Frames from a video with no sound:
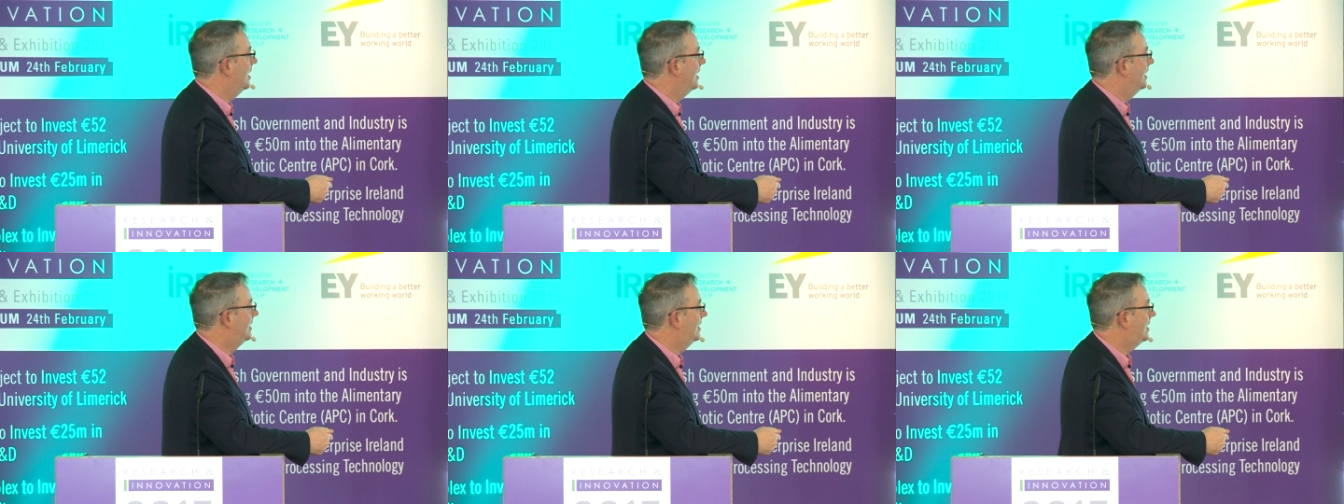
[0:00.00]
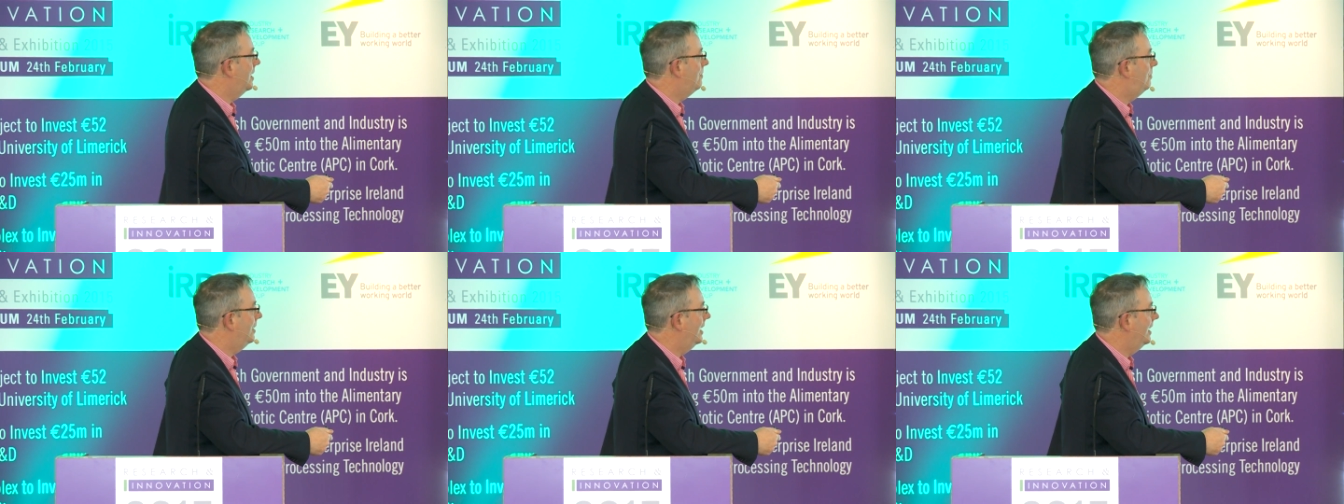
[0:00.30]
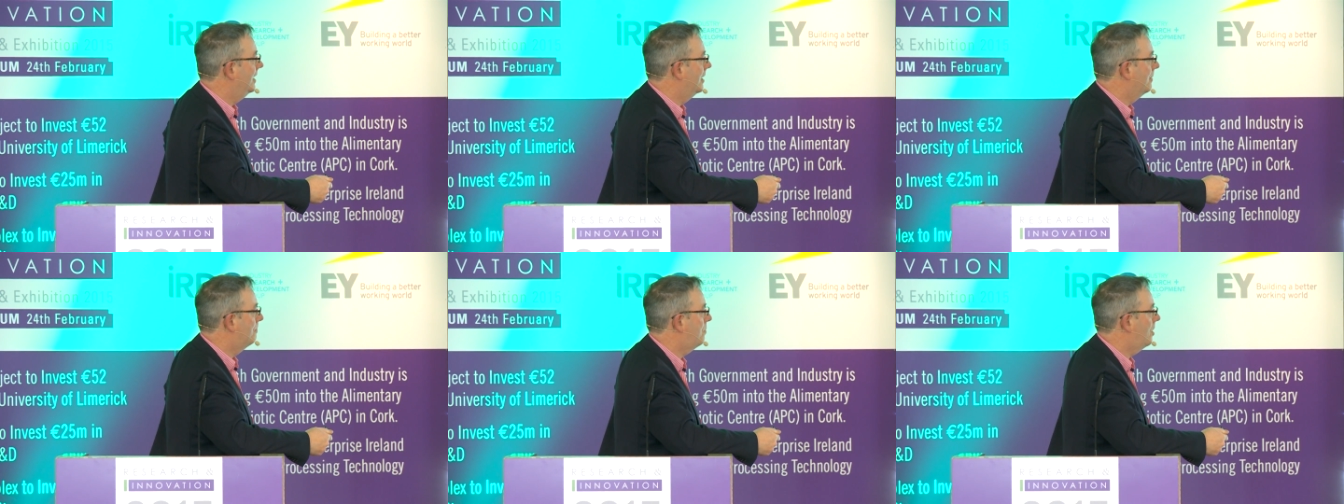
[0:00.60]
is
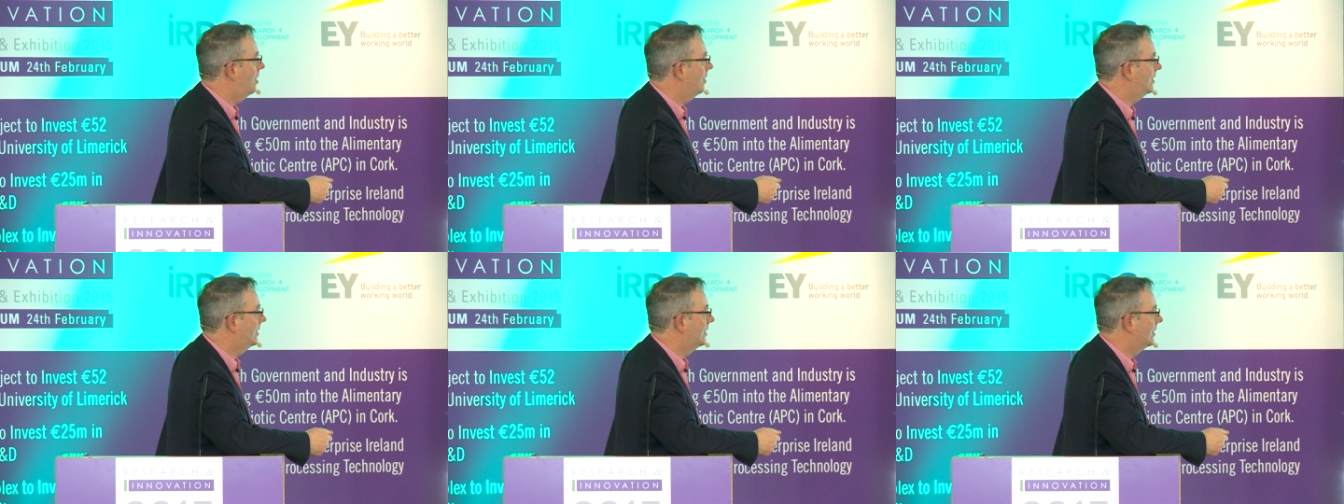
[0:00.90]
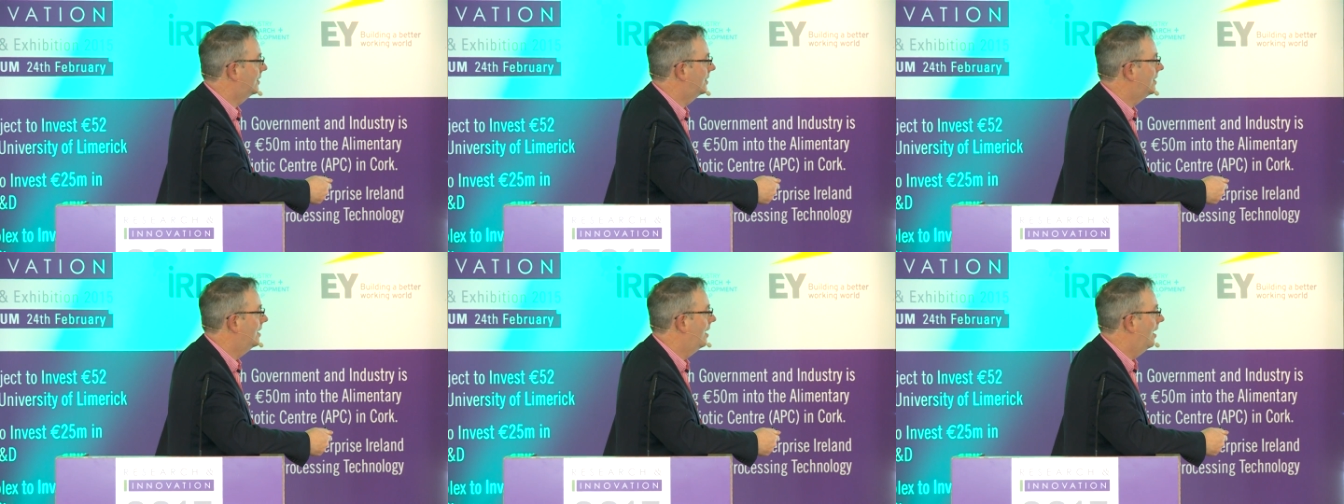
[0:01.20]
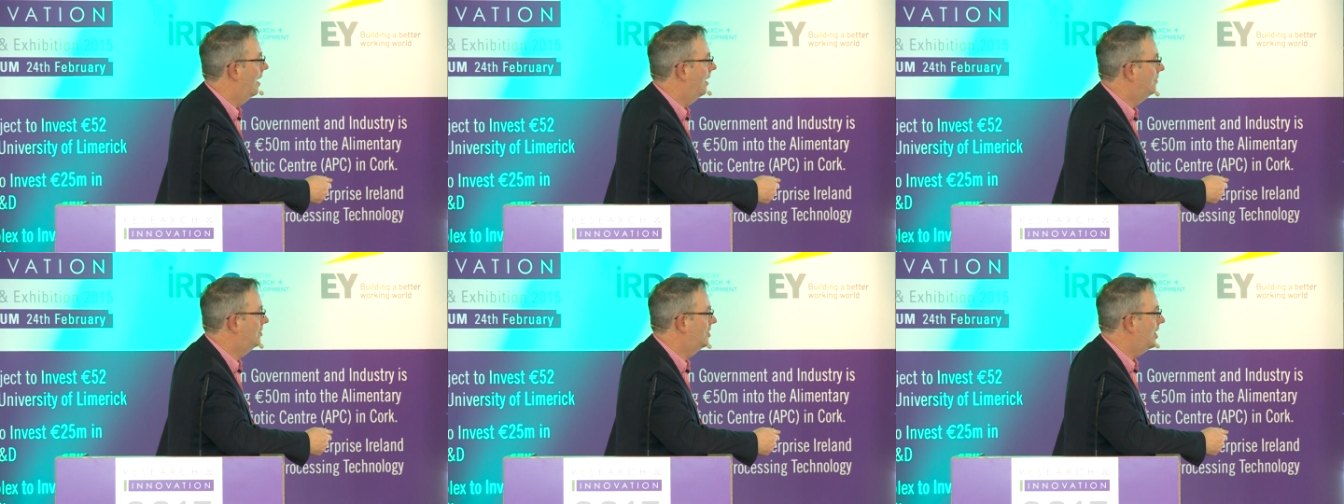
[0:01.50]
simply the process
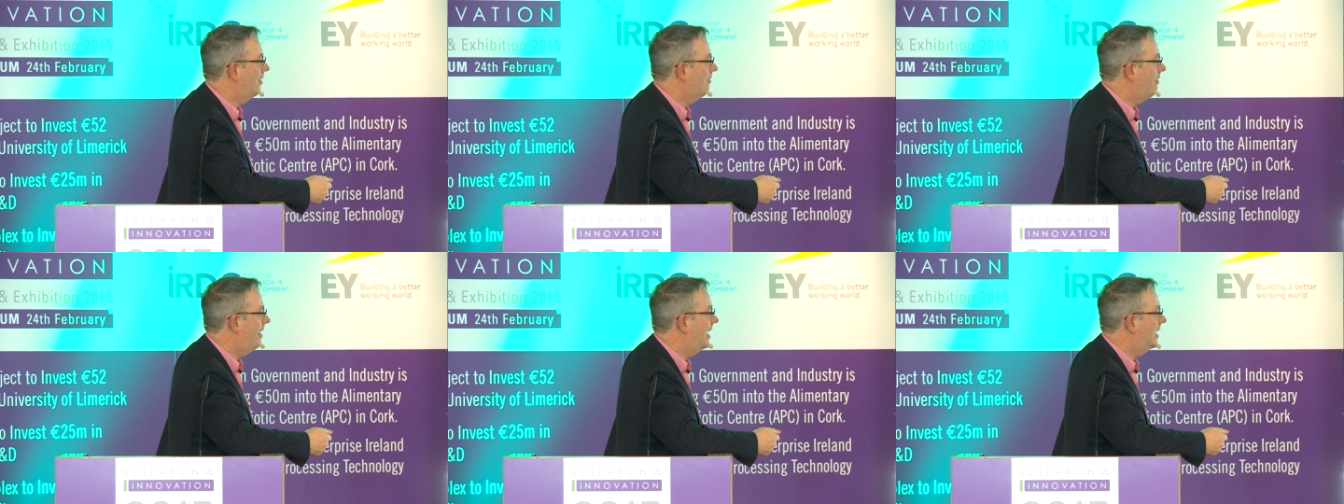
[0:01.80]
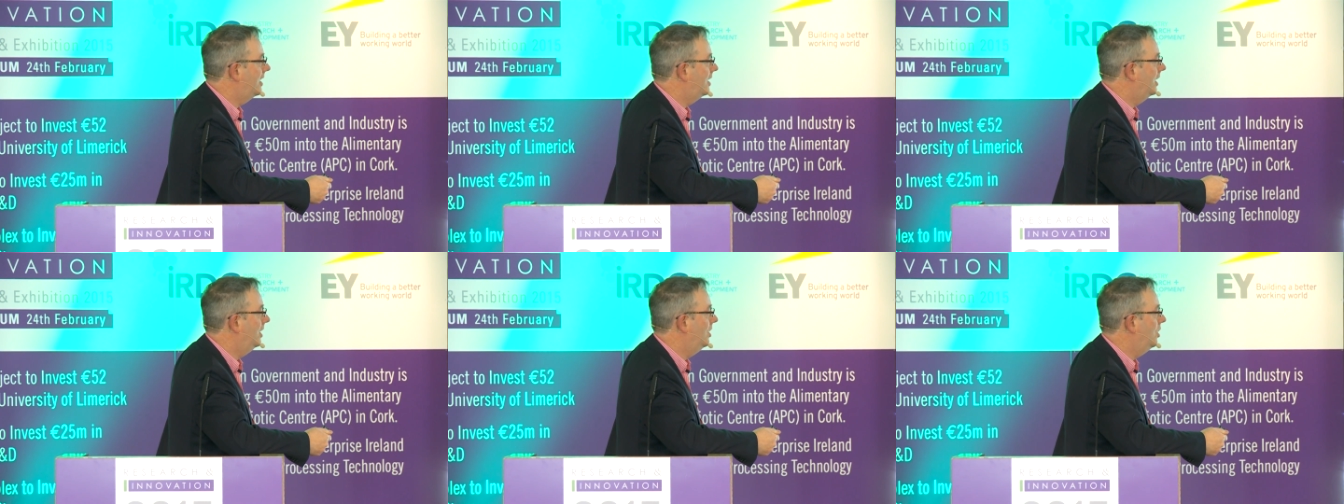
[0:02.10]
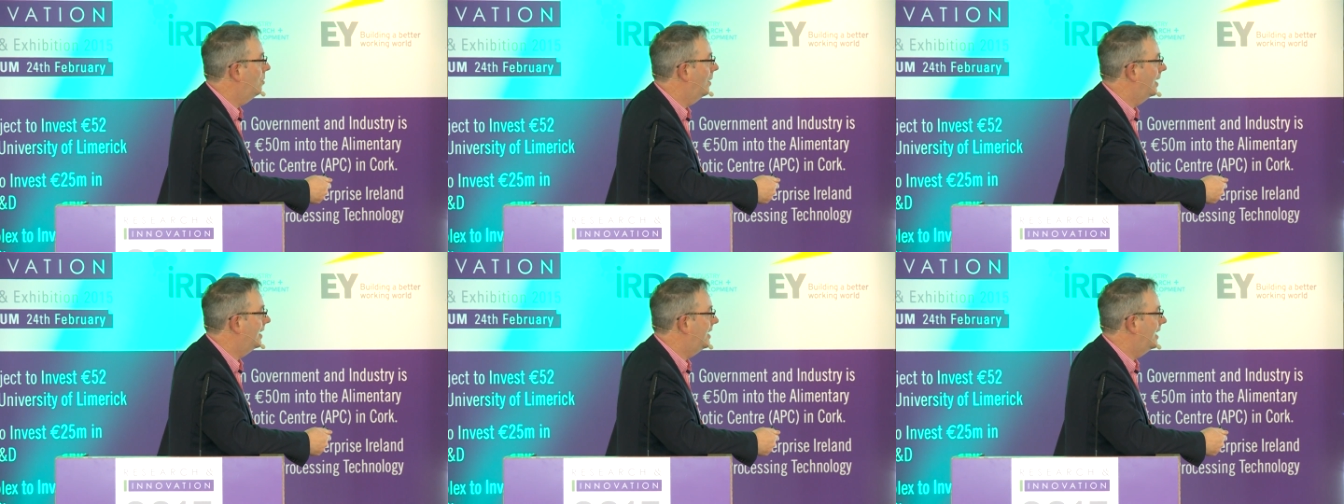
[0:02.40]
of generating
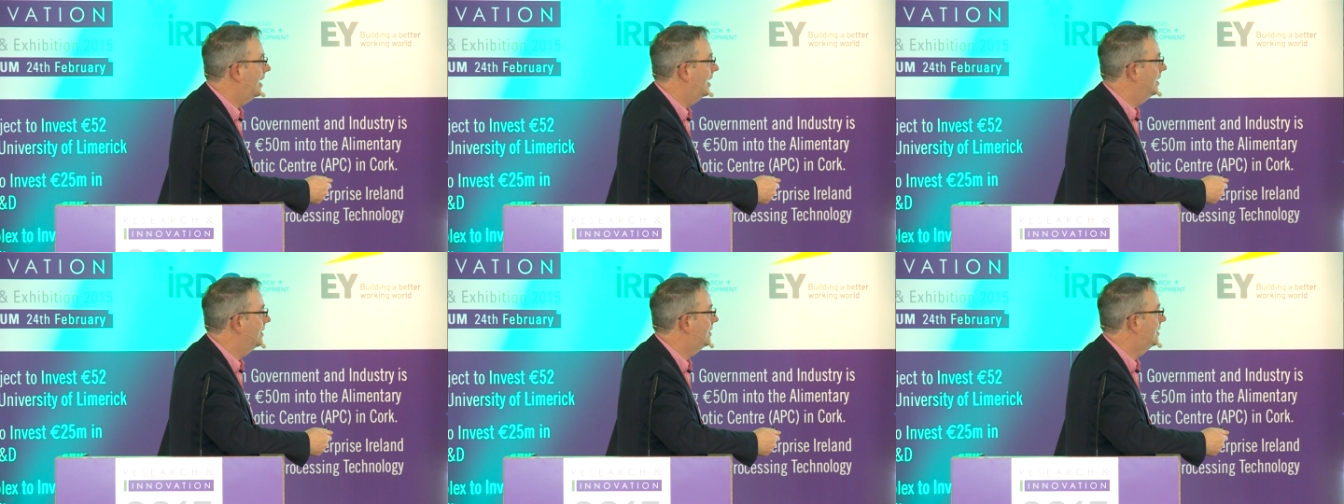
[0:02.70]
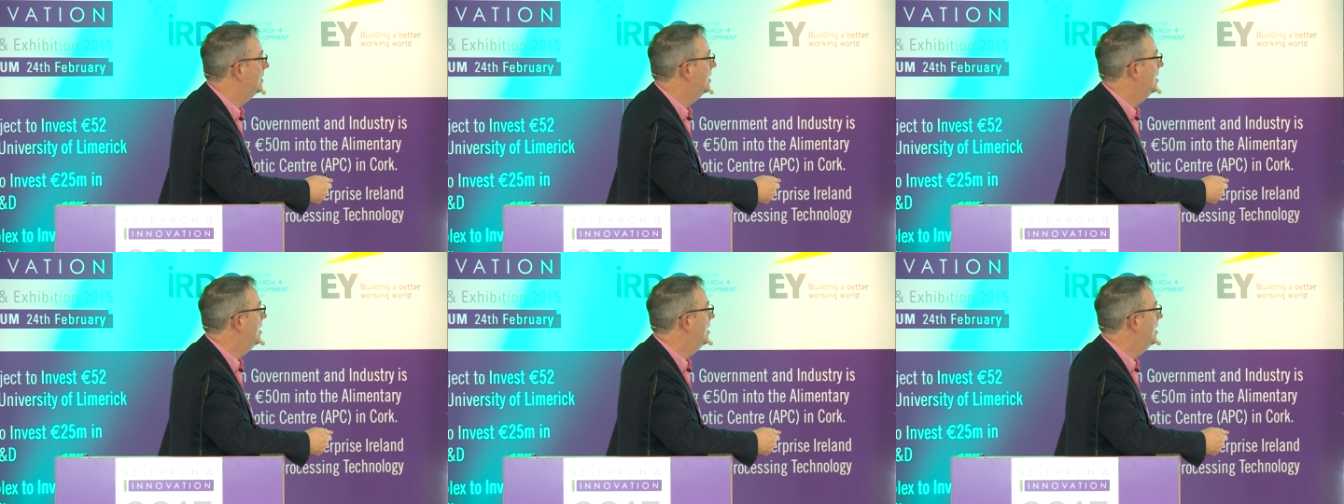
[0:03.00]
new ideas,